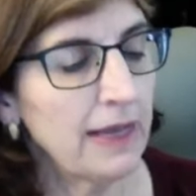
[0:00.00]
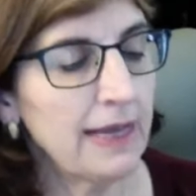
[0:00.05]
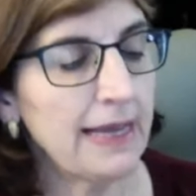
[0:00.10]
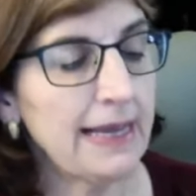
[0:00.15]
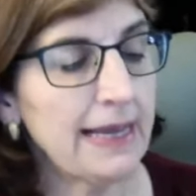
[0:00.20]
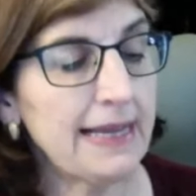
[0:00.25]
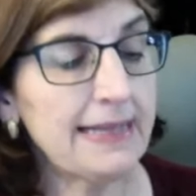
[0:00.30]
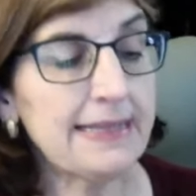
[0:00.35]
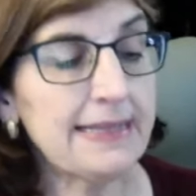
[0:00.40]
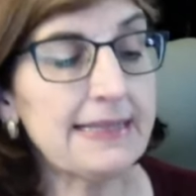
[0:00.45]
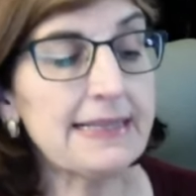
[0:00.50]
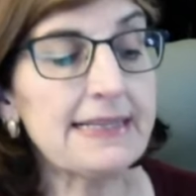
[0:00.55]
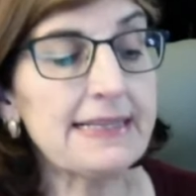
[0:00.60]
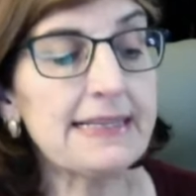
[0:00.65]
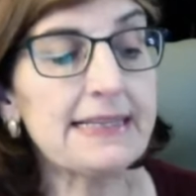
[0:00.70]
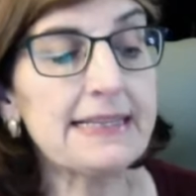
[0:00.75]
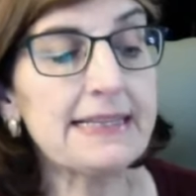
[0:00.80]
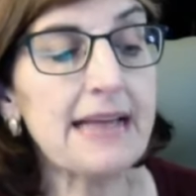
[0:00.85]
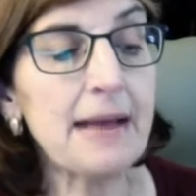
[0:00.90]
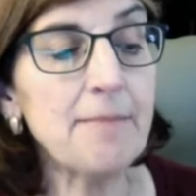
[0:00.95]
In
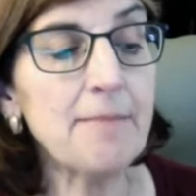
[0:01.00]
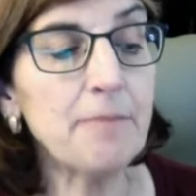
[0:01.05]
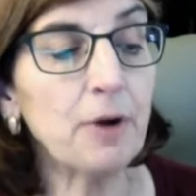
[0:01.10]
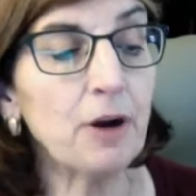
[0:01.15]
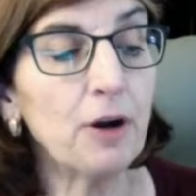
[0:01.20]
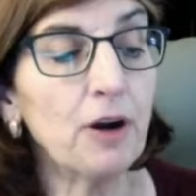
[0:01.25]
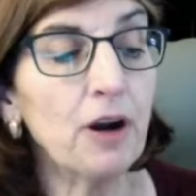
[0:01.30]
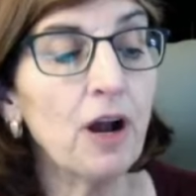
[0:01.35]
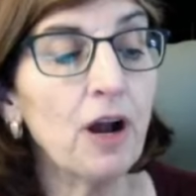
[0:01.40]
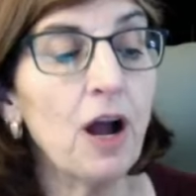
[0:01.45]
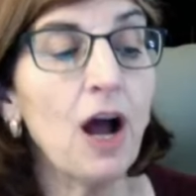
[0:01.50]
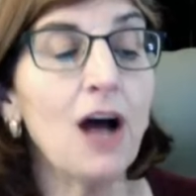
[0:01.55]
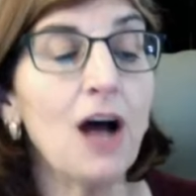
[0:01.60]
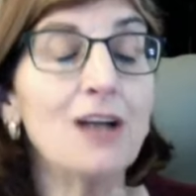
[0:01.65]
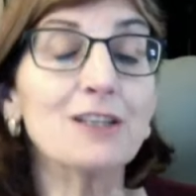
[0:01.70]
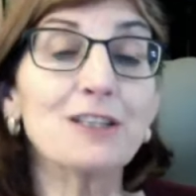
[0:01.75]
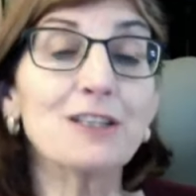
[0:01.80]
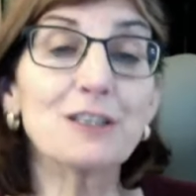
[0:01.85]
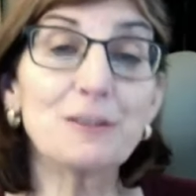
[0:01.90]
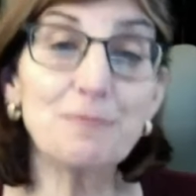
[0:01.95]
December, a
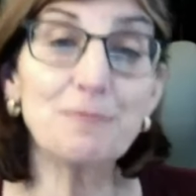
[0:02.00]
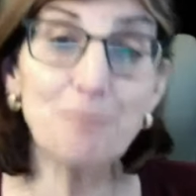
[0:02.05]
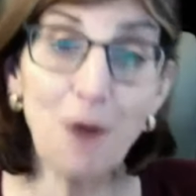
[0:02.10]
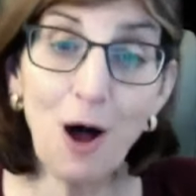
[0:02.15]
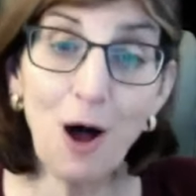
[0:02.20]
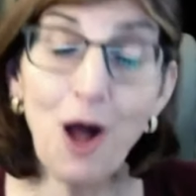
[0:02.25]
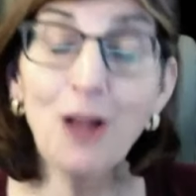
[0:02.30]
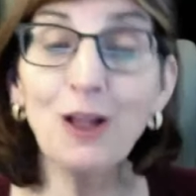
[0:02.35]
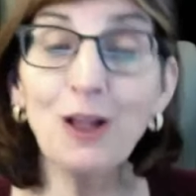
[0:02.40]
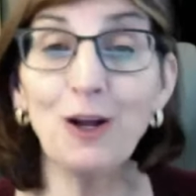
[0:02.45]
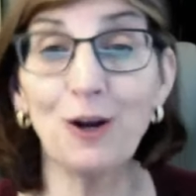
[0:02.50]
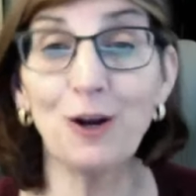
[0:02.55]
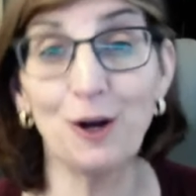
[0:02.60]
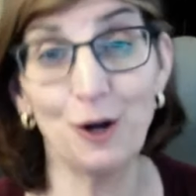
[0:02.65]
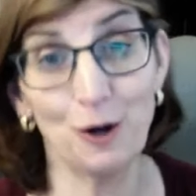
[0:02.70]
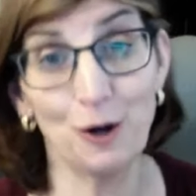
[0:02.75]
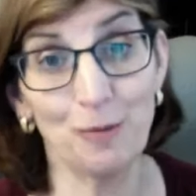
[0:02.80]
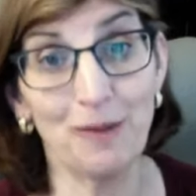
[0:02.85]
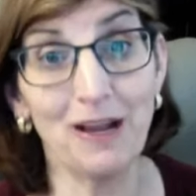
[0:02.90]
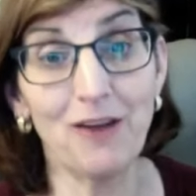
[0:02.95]
smaller
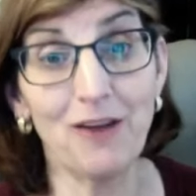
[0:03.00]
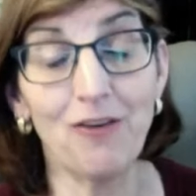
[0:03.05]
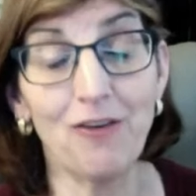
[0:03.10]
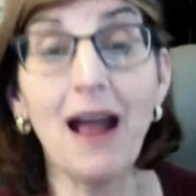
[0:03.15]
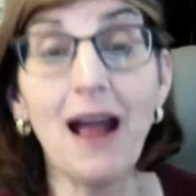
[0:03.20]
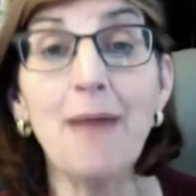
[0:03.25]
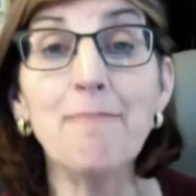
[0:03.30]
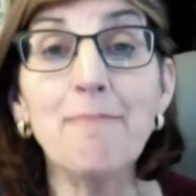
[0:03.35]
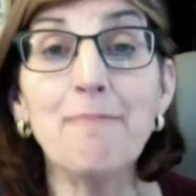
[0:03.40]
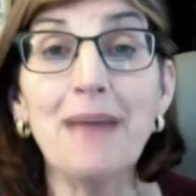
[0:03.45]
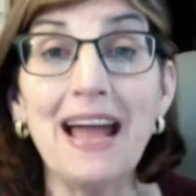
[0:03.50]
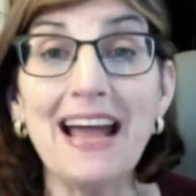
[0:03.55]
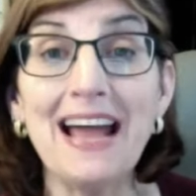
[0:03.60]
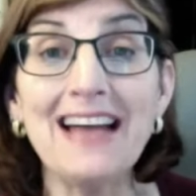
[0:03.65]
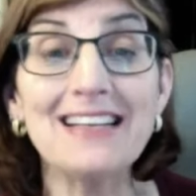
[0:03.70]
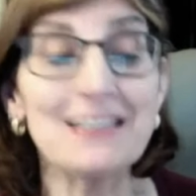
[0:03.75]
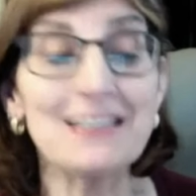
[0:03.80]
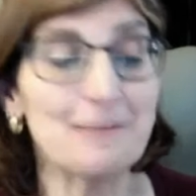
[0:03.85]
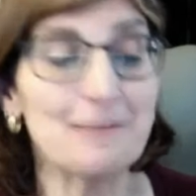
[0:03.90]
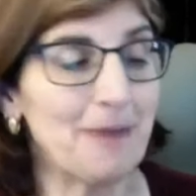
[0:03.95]
hermit crab
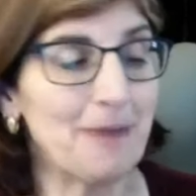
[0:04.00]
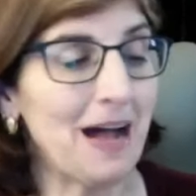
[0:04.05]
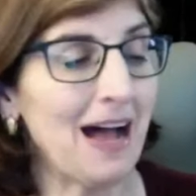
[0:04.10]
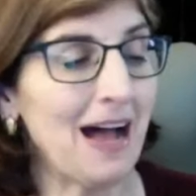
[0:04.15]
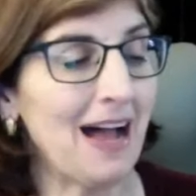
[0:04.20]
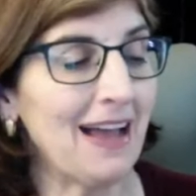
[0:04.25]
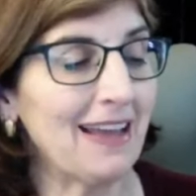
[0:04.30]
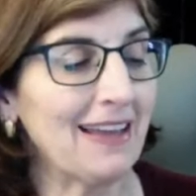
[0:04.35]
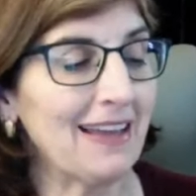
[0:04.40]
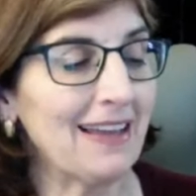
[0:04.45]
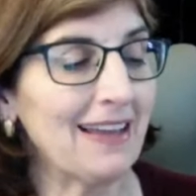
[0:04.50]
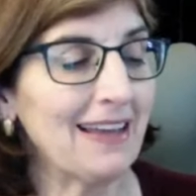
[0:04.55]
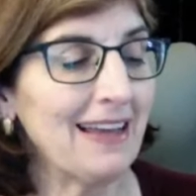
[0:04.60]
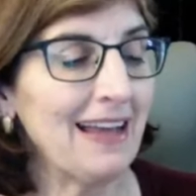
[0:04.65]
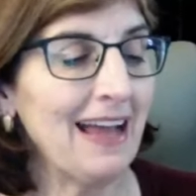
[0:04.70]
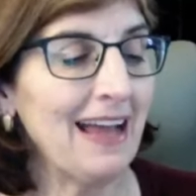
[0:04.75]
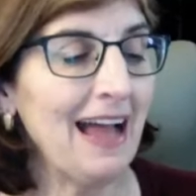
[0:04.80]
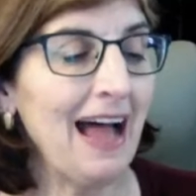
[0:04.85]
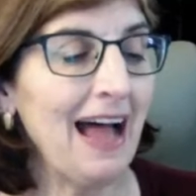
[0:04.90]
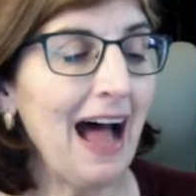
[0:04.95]
passed by.
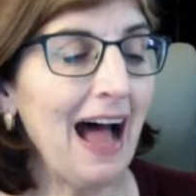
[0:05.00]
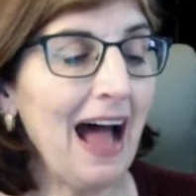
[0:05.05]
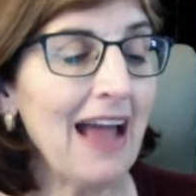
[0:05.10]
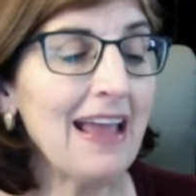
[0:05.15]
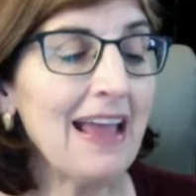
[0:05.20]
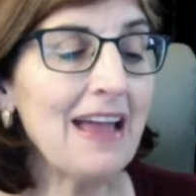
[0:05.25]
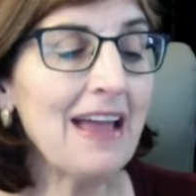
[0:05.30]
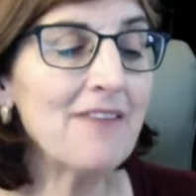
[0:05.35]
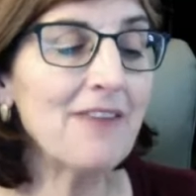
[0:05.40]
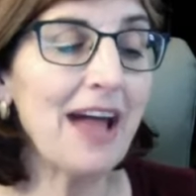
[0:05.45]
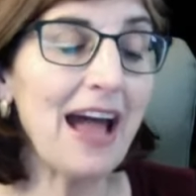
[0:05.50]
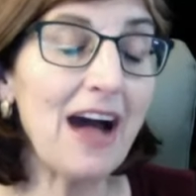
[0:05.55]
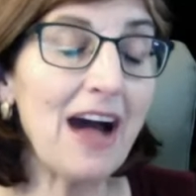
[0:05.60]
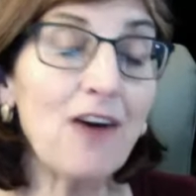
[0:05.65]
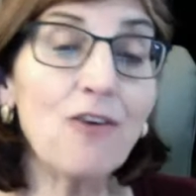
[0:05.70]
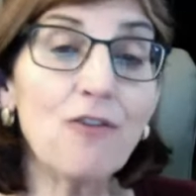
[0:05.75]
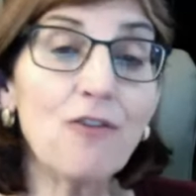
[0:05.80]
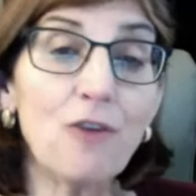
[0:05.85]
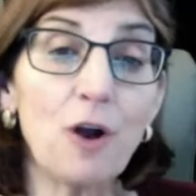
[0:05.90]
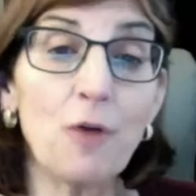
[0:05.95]
I have
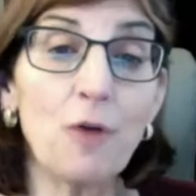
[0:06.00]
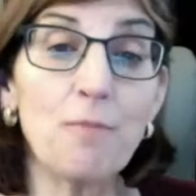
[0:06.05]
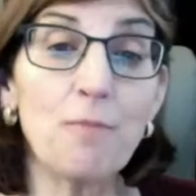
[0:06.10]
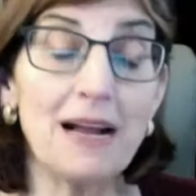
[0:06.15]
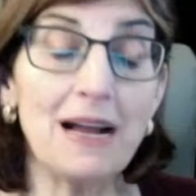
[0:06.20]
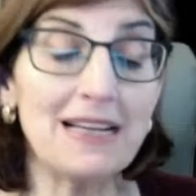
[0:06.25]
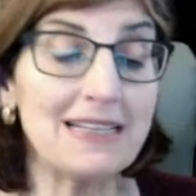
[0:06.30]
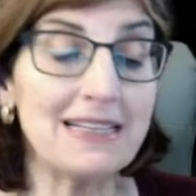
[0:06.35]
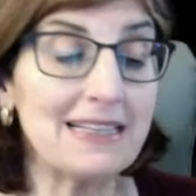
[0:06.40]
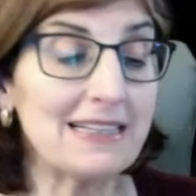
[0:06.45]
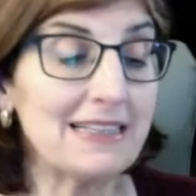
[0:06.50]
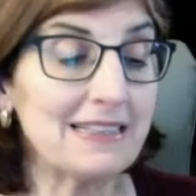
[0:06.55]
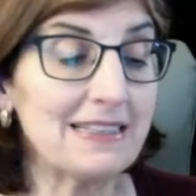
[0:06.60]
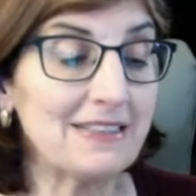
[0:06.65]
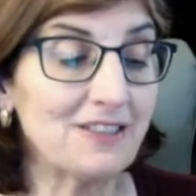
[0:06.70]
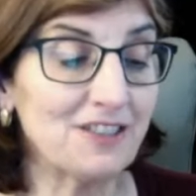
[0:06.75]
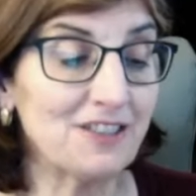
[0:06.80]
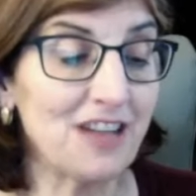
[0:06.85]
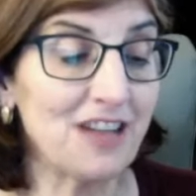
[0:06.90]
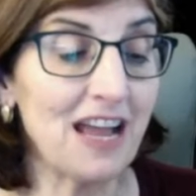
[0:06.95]
outgrown my
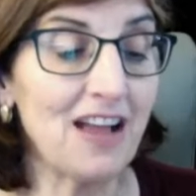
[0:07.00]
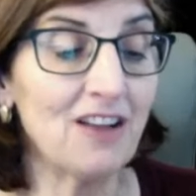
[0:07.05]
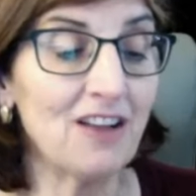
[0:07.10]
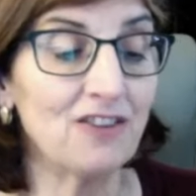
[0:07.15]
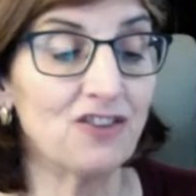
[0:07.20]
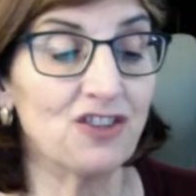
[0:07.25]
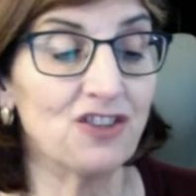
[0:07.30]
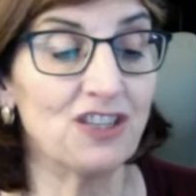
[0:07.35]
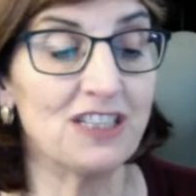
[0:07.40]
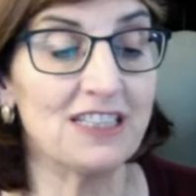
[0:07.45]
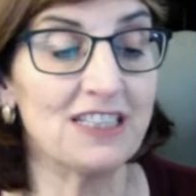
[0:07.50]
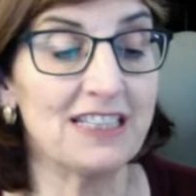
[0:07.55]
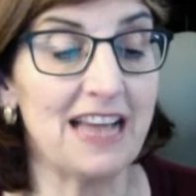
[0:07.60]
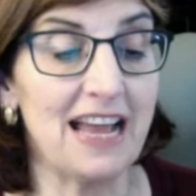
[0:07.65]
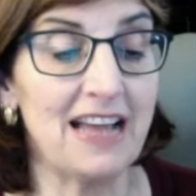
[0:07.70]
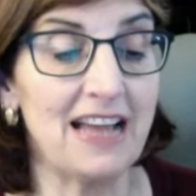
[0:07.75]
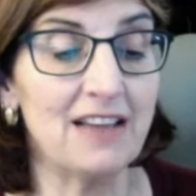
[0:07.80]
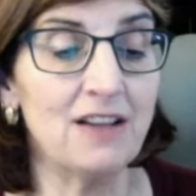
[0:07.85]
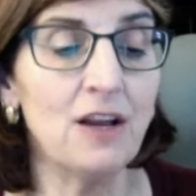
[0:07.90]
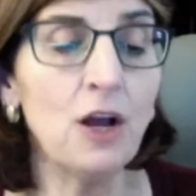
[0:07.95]
shell, she
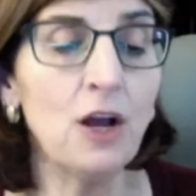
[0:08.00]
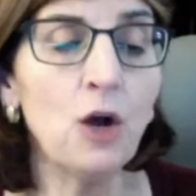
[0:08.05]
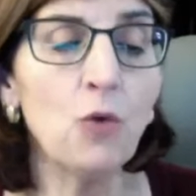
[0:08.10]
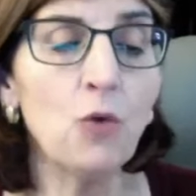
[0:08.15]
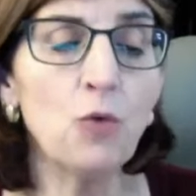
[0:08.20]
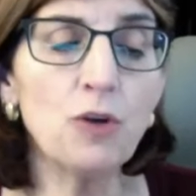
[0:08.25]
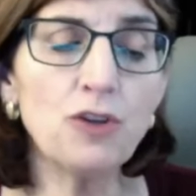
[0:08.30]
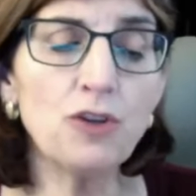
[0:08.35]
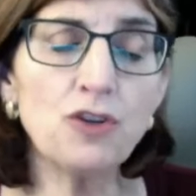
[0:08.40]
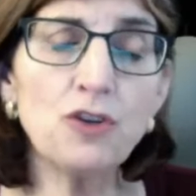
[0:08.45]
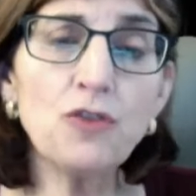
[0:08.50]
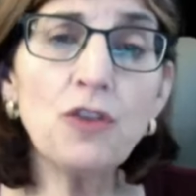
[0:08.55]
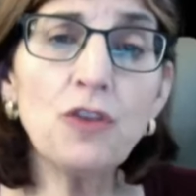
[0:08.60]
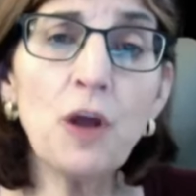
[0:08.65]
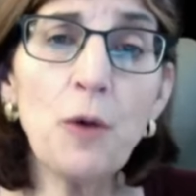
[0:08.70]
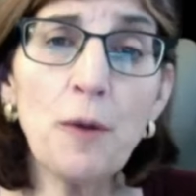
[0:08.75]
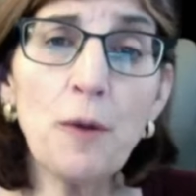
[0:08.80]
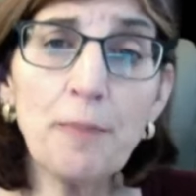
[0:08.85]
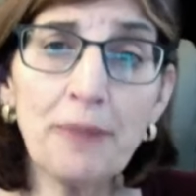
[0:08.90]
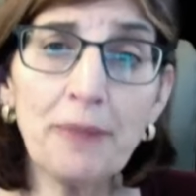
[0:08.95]
said. Would you
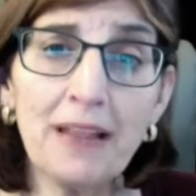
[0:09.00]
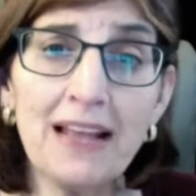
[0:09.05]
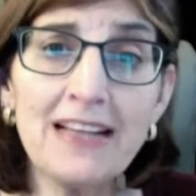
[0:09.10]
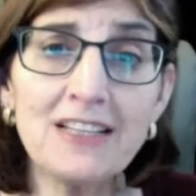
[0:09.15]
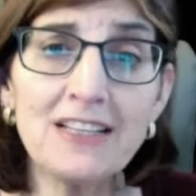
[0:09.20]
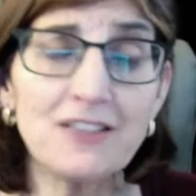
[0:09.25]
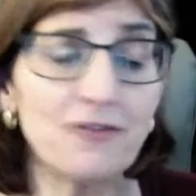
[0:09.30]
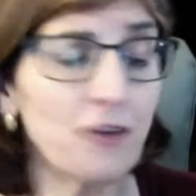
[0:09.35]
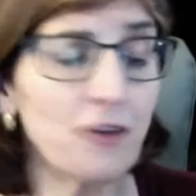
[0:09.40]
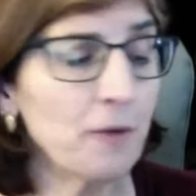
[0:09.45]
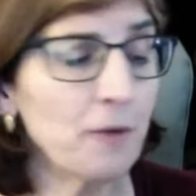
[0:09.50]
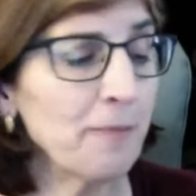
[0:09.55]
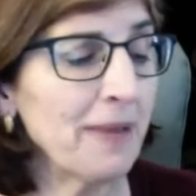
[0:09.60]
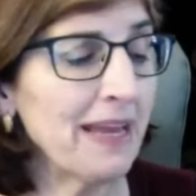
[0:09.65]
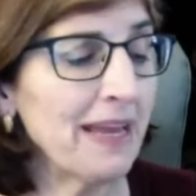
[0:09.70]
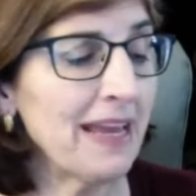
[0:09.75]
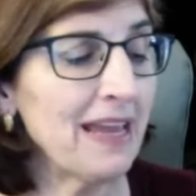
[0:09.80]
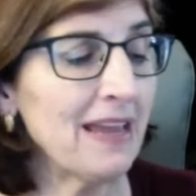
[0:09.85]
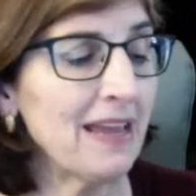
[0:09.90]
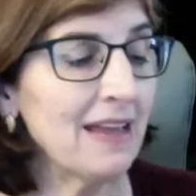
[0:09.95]
know a place for
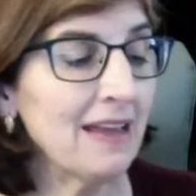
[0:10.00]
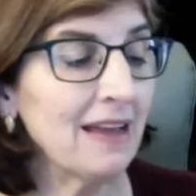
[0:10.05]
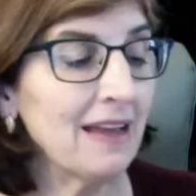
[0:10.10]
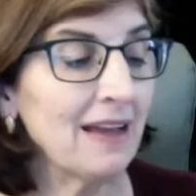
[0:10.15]
me?